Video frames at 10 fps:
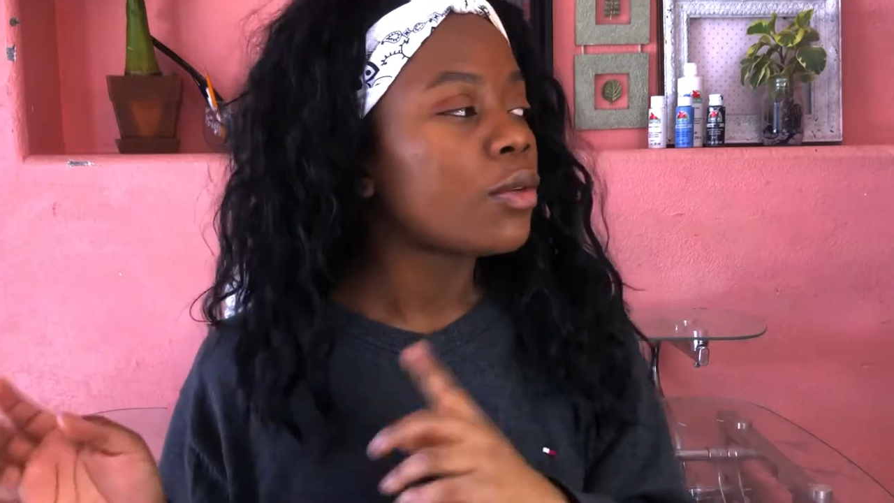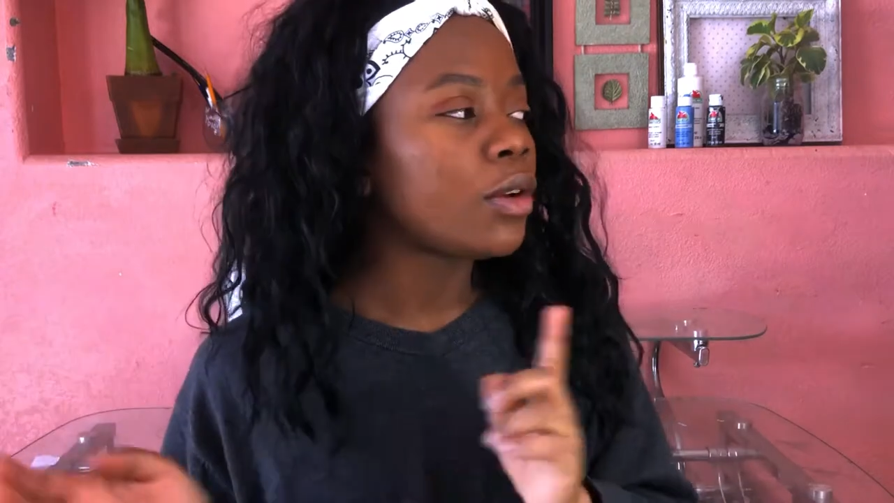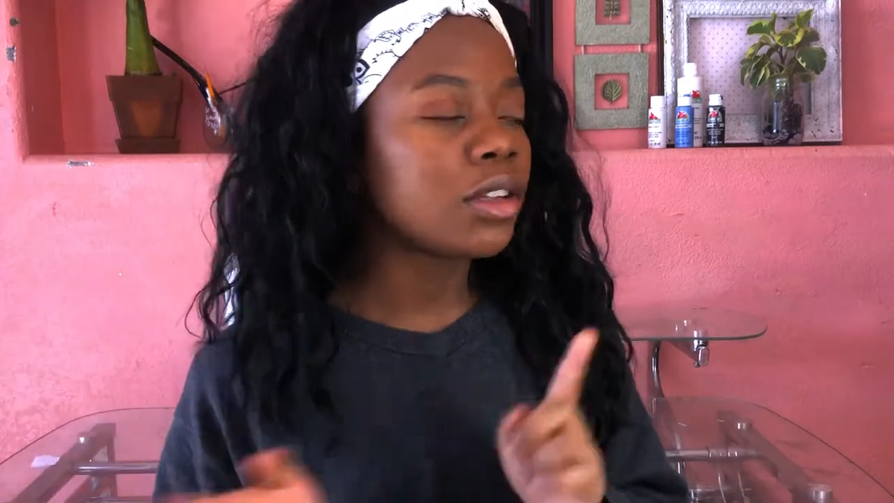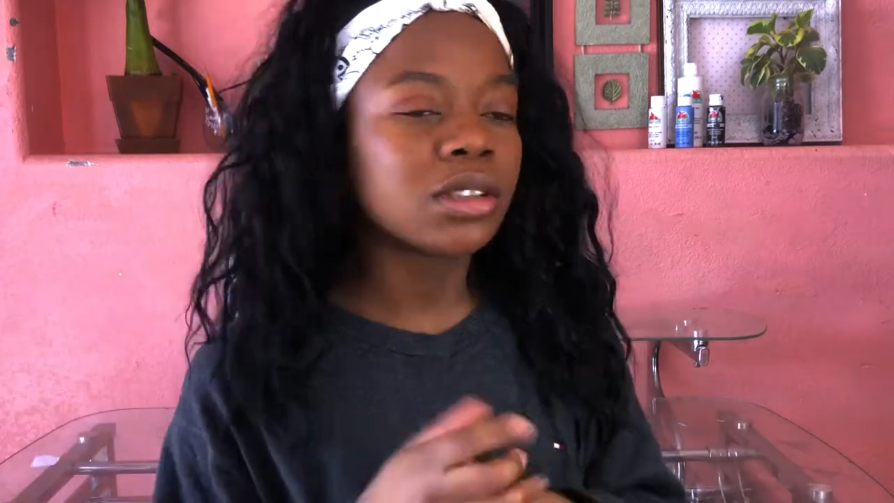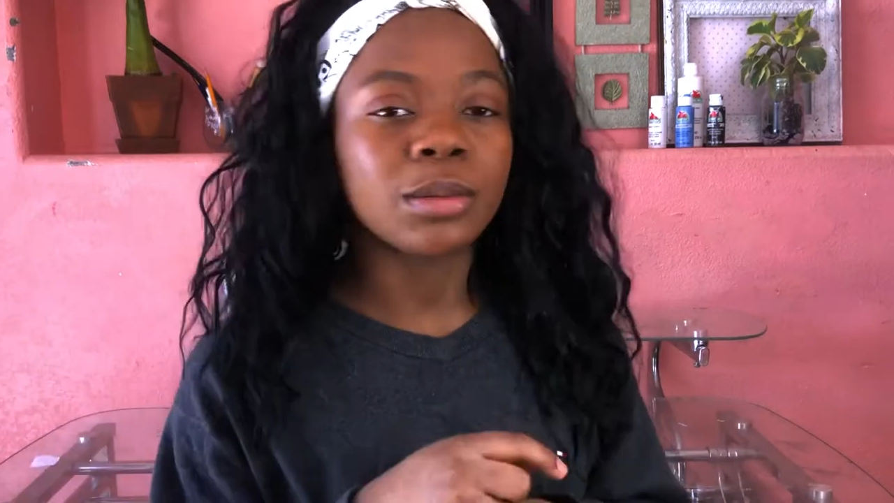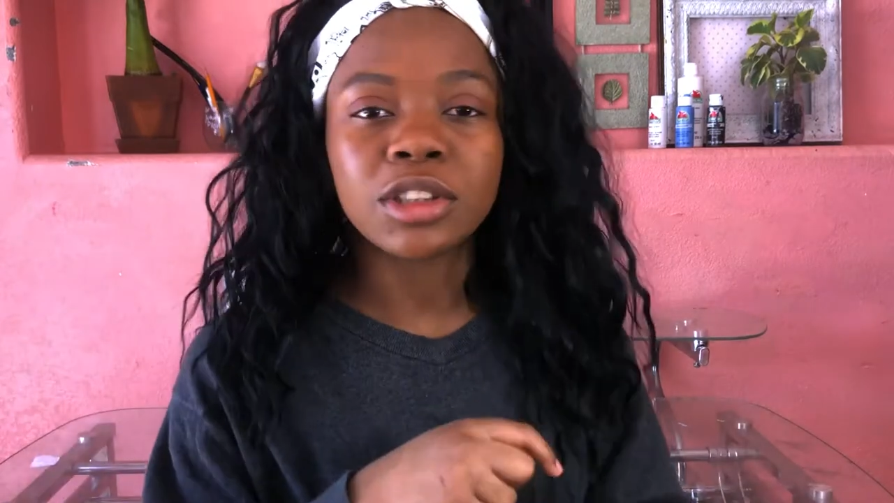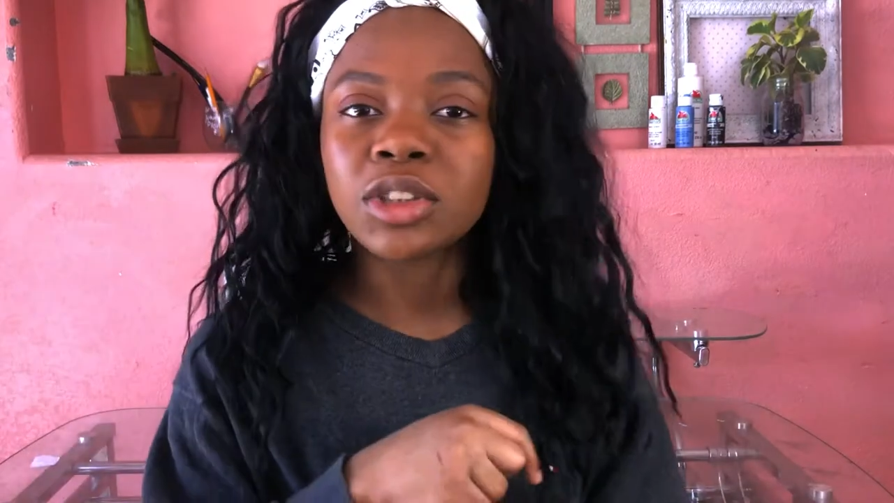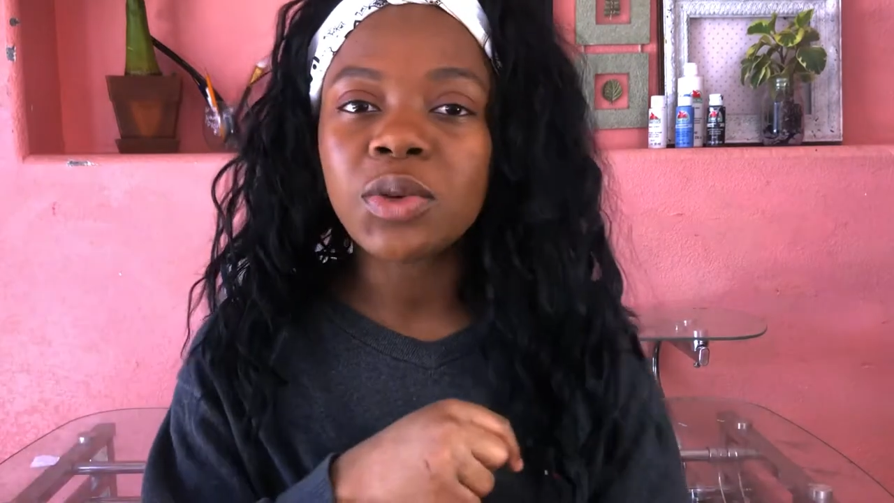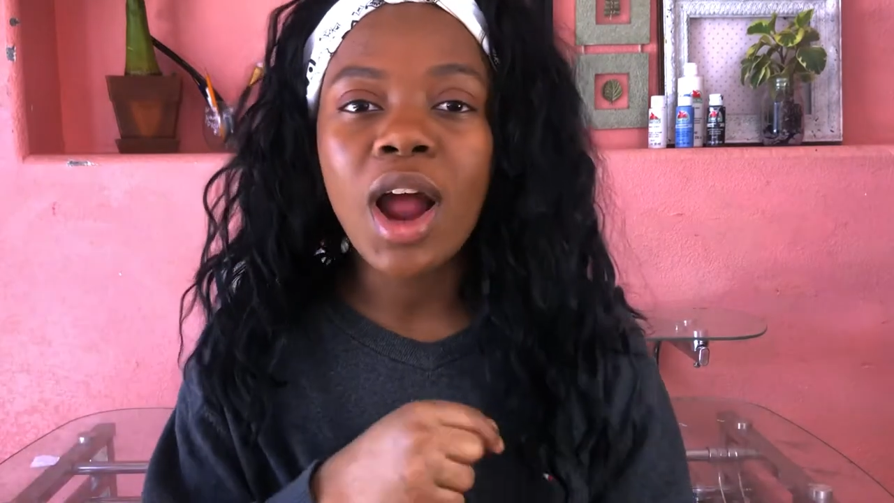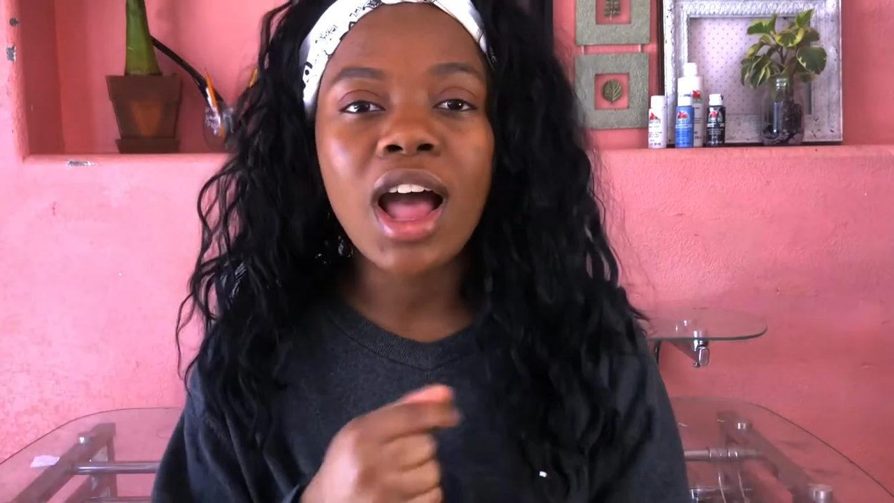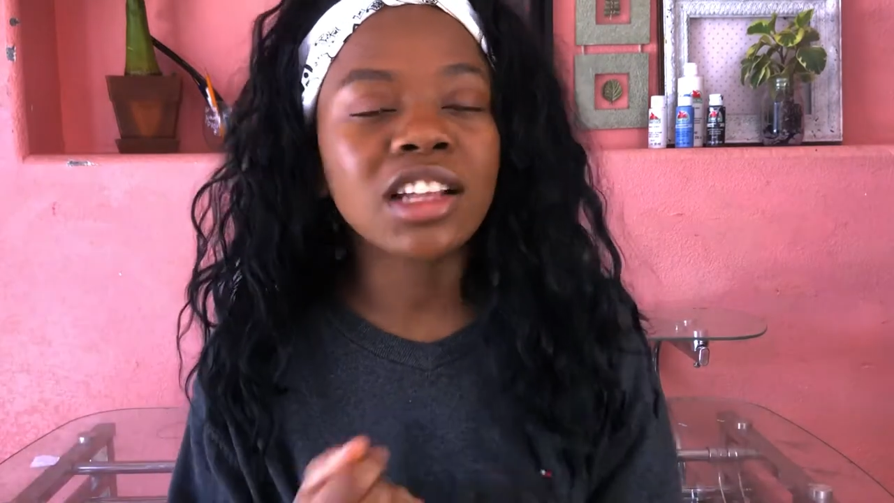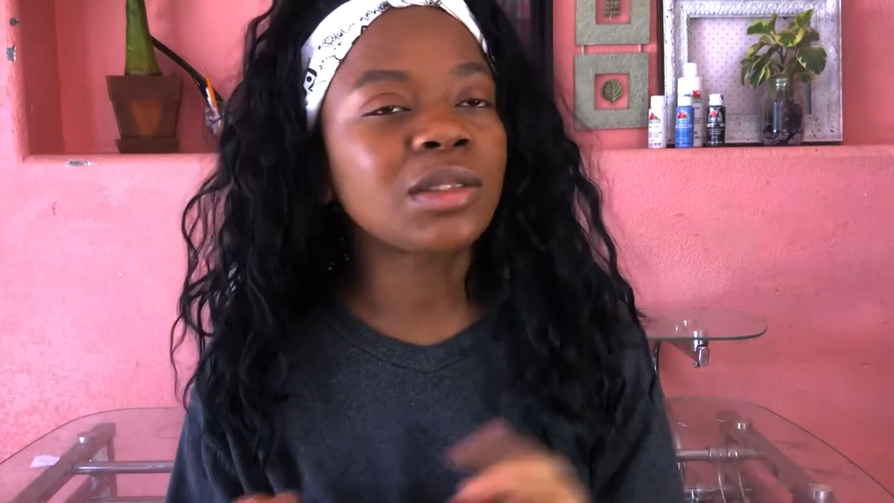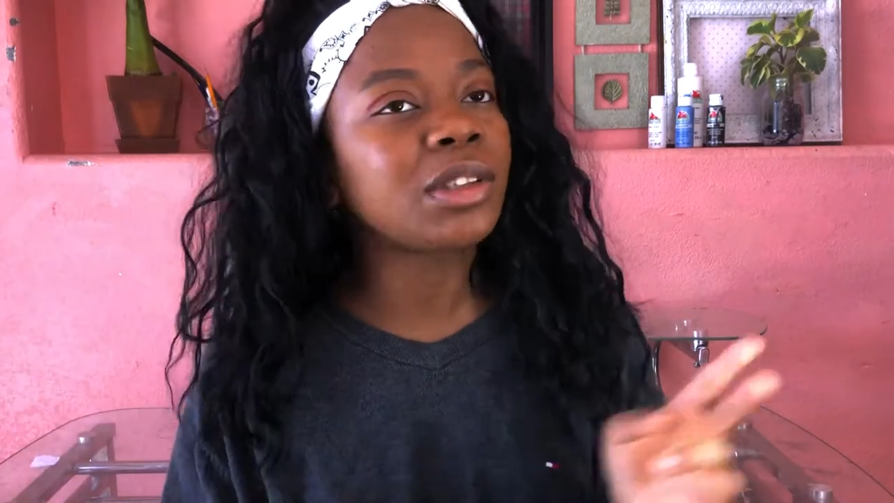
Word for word: reusable straws,